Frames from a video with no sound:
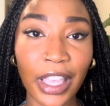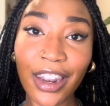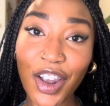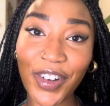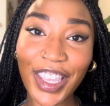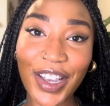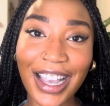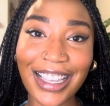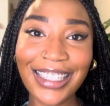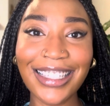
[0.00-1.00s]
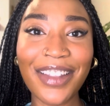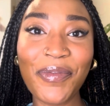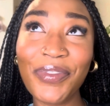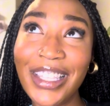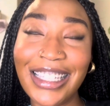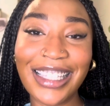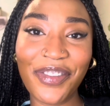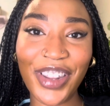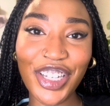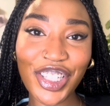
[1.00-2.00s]
all right, you guys, this is the
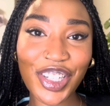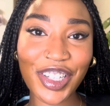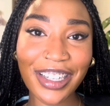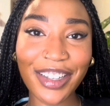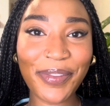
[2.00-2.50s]
finished look.